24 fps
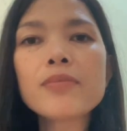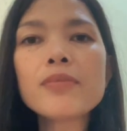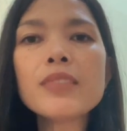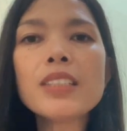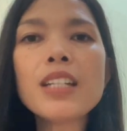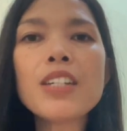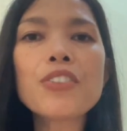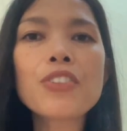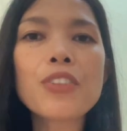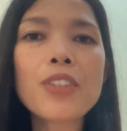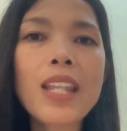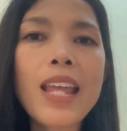
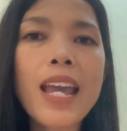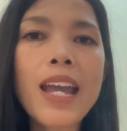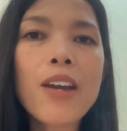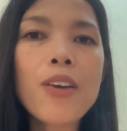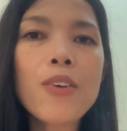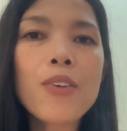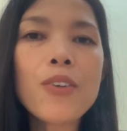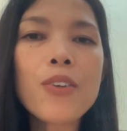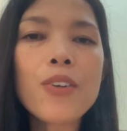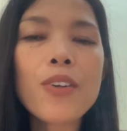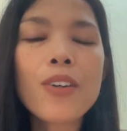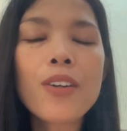So
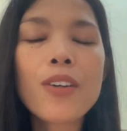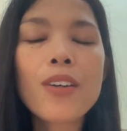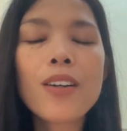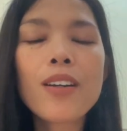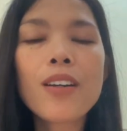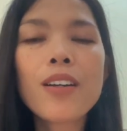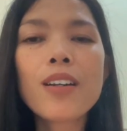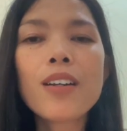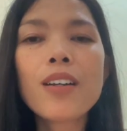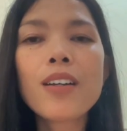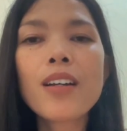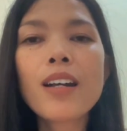now
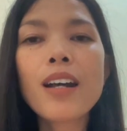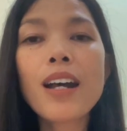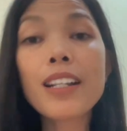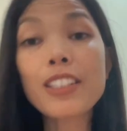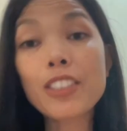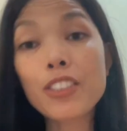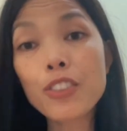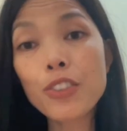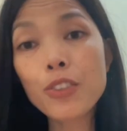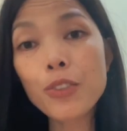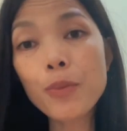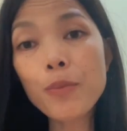
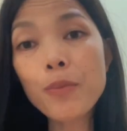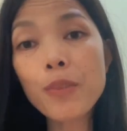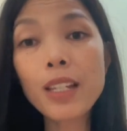assume